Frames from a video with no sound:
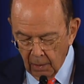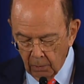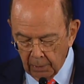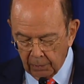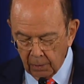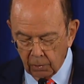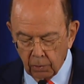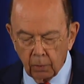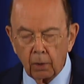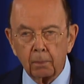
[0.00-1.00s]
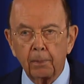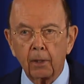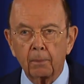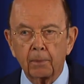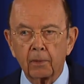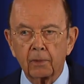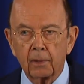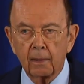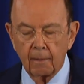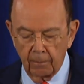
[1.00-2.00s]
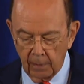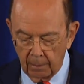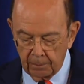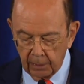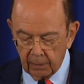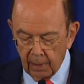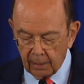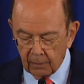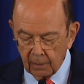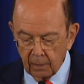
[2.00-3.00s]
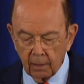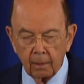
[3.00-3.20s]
with the dual purpose of protecting